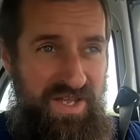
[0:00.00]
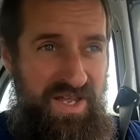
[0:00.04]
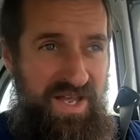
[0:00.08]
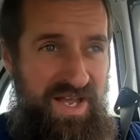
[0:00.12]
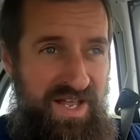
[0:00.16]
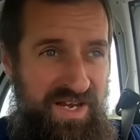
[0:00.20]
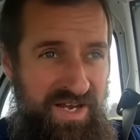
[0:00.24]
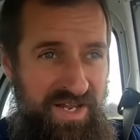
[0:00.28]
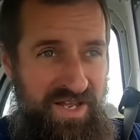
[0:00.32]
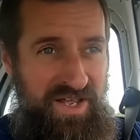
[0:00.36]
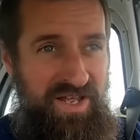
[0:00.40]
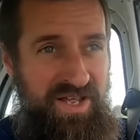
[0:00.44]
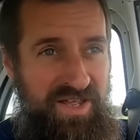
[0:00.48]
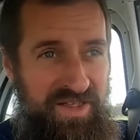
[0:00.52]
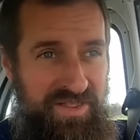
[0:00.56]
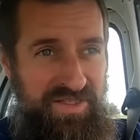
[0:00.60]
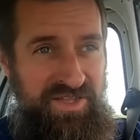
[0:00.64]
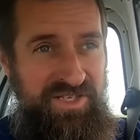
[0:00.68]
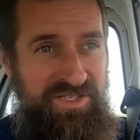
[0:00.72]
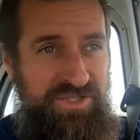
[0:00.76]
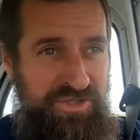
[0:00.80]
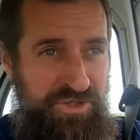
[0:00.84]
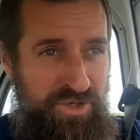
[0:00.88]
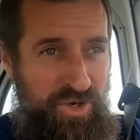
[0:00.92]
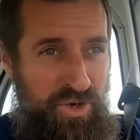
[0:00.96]
And
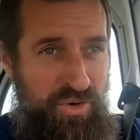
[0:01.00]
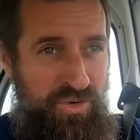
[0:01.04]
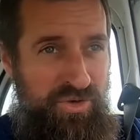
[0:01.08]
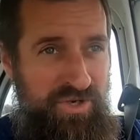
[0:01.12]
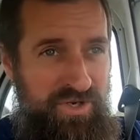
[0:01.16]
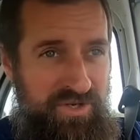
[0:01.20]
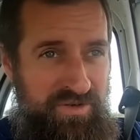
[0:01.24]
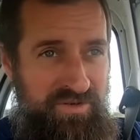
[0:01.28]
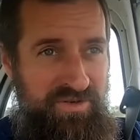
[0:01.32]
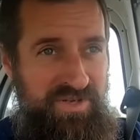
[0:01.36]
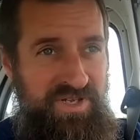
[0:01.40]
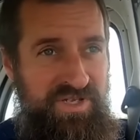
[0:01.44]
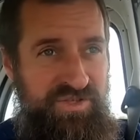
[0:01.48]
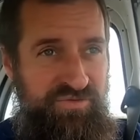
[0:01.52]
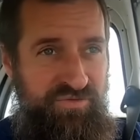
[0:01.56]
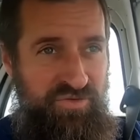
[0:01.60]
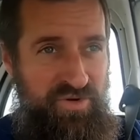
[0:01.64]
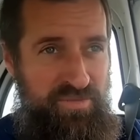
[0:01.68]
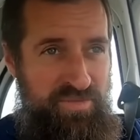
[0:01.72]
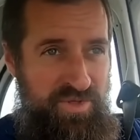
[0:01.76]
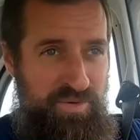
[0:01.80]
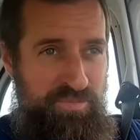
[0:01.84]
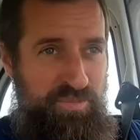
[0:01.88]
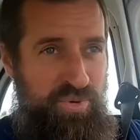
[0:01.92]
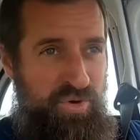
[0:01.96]
this note is
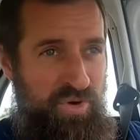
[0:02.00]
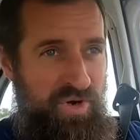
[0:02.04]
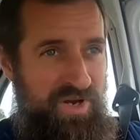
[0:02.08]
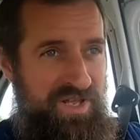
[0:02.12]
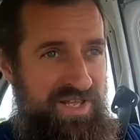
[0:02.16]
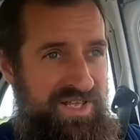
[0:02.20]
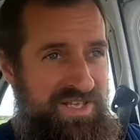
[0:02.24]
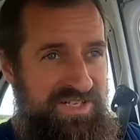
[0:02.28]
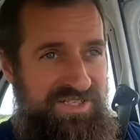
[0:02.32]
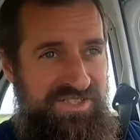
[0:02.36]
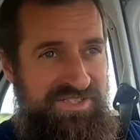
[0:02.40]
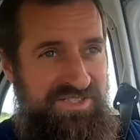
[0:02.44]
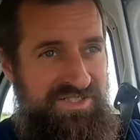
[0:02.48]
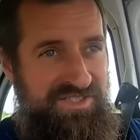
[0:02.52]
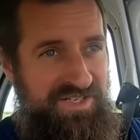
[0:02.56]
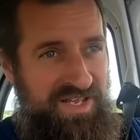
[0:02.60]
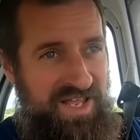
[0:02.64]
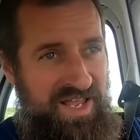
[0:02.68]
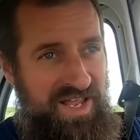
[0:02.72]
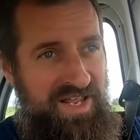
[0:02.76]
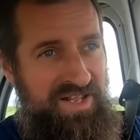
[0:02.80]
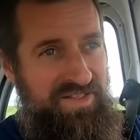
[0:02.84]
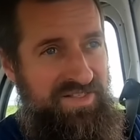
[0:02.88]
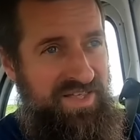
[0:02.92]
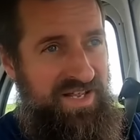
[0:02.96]
from the police
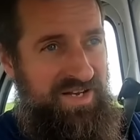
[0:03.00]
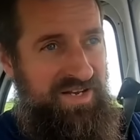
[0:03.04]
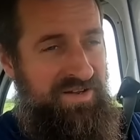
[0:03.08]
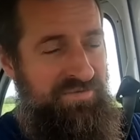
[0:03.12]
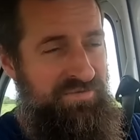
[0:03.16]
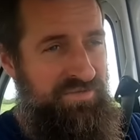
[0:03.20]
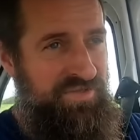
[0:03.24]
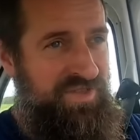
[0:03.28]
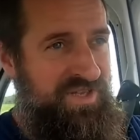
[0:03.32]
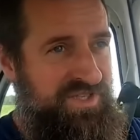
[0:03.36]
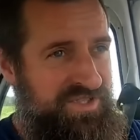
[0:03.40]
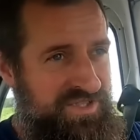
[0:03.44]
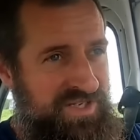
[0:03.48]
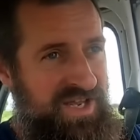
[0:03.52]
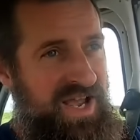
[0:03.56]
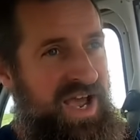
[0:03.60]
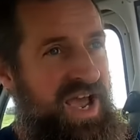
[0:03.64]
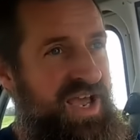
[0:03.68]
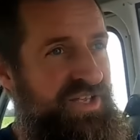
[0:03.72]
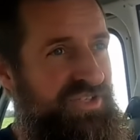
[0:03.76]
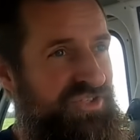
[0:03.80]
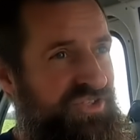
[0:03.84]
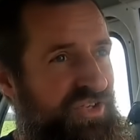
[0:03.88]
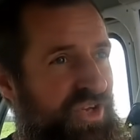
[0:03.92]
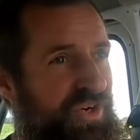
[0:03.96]
saying that if this
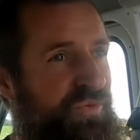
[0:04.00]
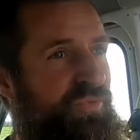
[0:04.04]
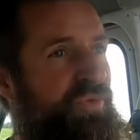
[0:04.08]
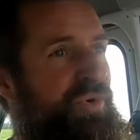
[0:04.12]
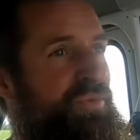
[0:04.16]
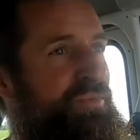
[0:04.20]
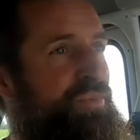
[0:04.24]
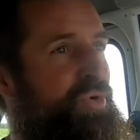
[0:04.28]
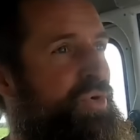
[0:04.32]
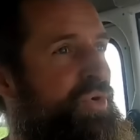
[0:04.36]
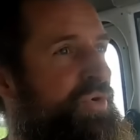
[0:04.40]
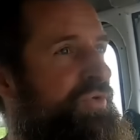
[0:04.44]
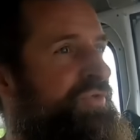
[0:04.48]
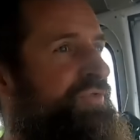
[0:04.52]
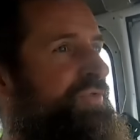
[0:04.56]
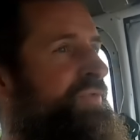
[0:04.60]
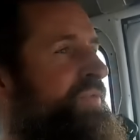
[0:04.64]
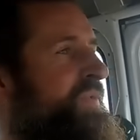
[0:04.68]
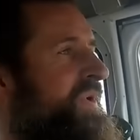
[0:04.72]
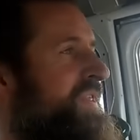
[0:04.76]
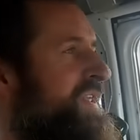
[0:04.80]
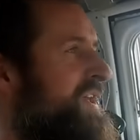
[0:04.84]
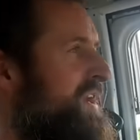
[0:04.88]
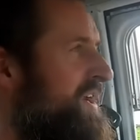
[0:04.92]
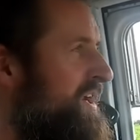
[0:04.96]
car is not removed
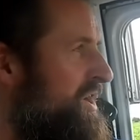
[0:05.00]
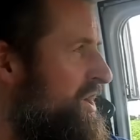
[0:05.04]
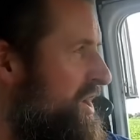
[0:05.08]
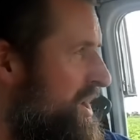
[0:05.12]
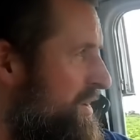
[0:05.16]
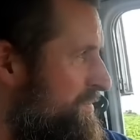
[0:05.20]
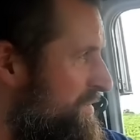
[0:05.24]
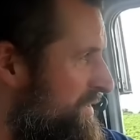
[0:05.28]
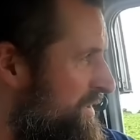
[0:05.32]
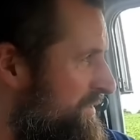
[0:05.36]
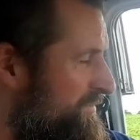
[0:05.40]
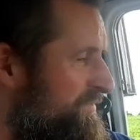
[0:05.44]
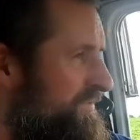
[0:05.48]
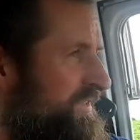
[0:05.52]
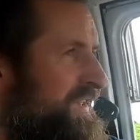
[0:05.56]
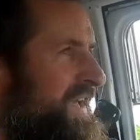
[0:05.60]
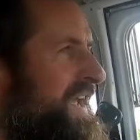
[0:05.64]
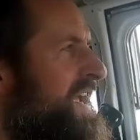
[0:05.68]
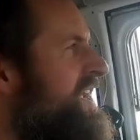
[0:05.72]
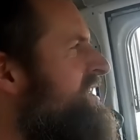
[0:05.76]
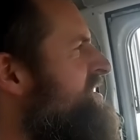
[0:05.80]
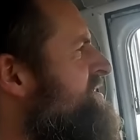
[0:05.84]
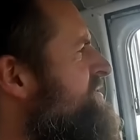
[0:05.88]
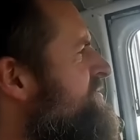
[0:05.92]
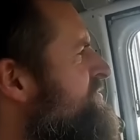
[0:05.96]
within a couple of
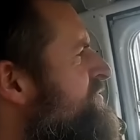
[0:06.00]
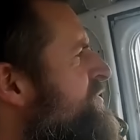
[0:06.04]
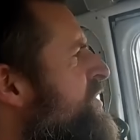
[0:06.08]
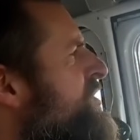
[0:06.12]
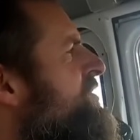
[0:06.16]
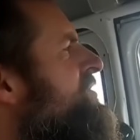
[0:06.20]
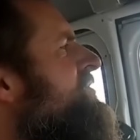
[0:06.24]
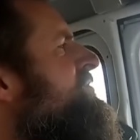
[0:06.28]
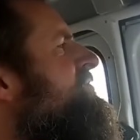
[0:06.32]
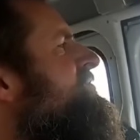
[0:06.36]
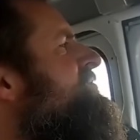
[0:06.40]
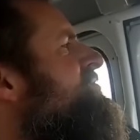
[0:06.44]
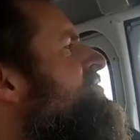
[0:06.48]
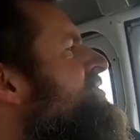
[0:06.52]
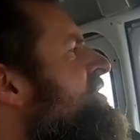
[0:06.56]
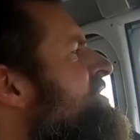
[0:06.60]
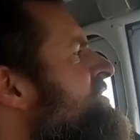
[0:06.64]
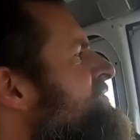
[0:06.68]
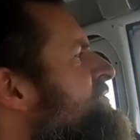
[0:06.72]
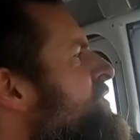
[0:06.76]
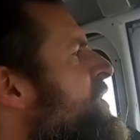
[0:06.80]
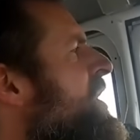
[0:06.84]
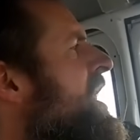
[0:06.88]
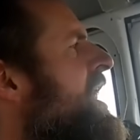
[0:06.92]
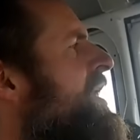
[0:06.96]
days,
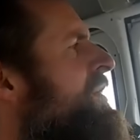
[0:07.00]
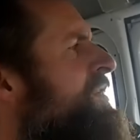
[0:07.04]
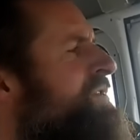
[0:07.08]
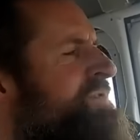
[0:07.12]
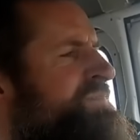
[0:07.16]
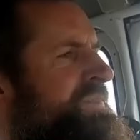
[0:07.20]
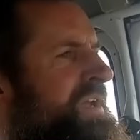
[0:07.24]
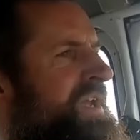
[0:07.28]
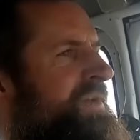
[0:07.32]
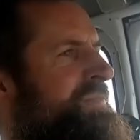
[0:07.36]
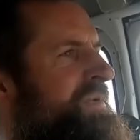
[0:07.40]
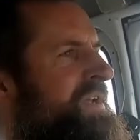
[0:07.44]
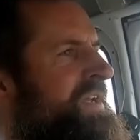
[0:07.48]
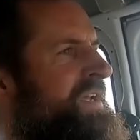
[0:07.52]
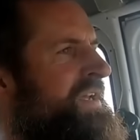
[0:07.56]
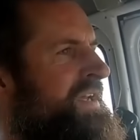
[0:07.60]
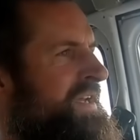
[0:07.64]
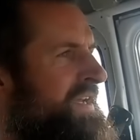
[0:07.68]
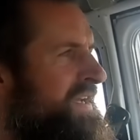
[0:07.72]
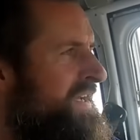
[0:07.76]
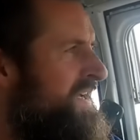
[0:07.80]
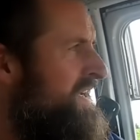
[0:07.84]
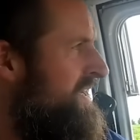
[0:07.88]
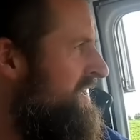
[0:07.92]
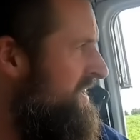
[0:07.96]
24 hours maybe,
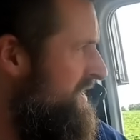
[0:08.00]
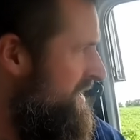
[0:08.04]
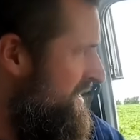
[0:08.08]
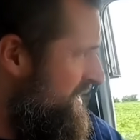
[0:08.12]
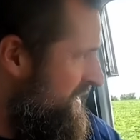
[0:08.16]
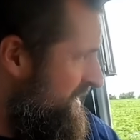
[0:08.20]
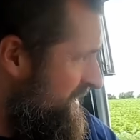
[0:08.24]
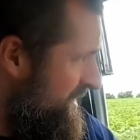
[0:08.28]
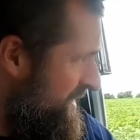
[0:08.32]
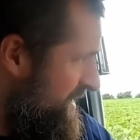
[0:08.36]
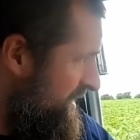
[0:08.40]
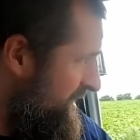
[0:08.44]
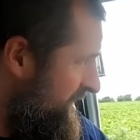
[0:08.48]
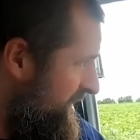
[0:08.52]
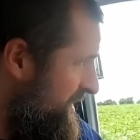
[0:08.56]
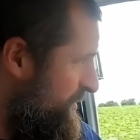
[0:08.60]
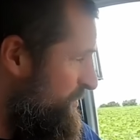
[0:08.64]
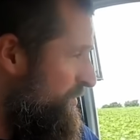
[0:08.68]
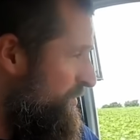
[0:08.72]
it